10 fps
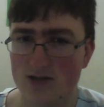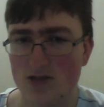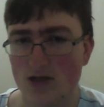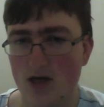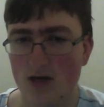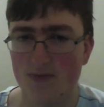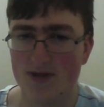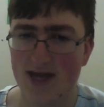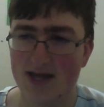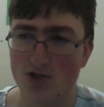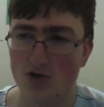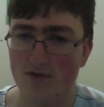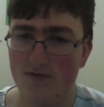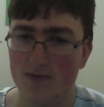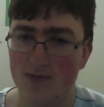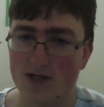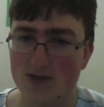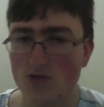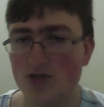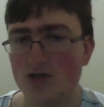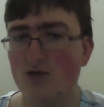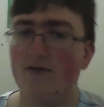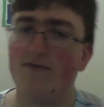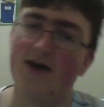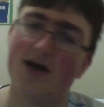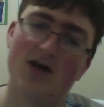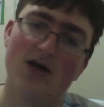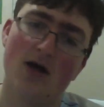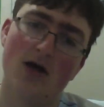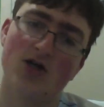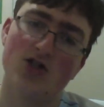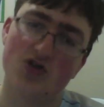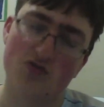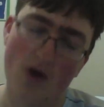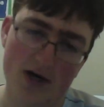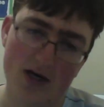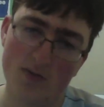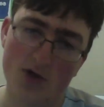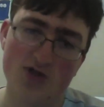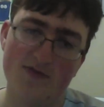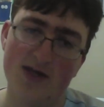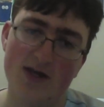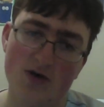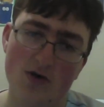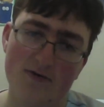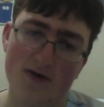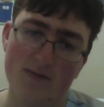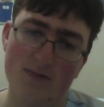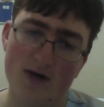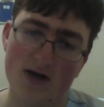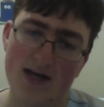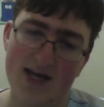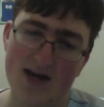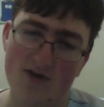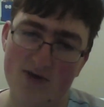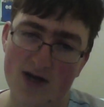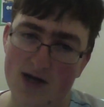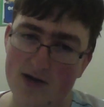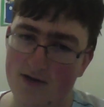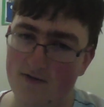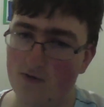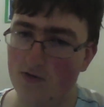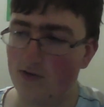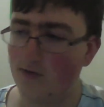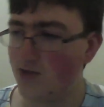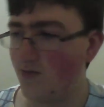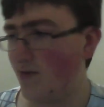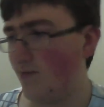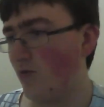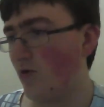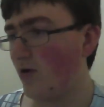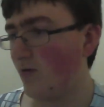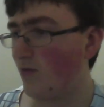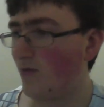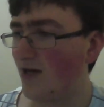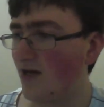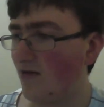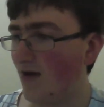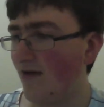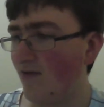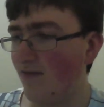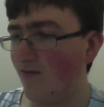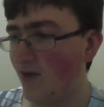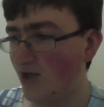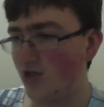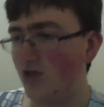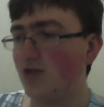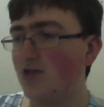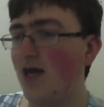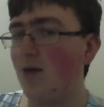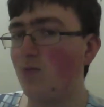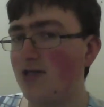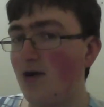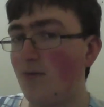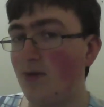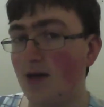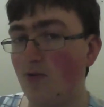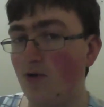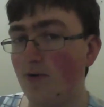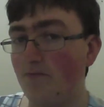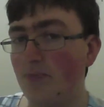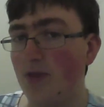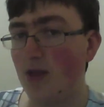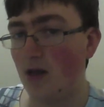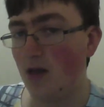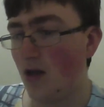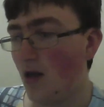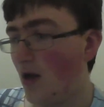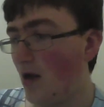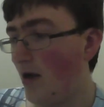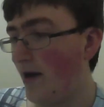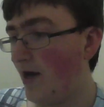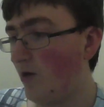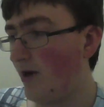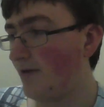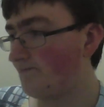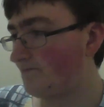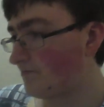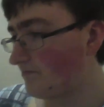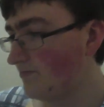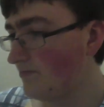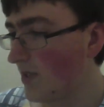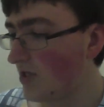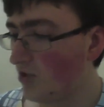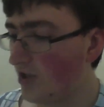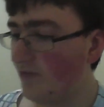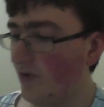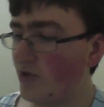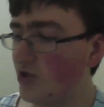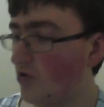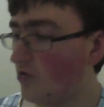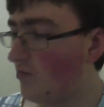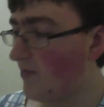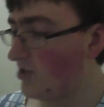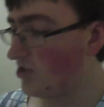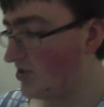but they had to nerf it because it wasn't going to affect constructed much if they did nerf it, but in Arena I think 4-3 was a bit broken, but we didn't have that information because the game wasn't out by that point. Anyway, so that's pretty much the honorable mentions.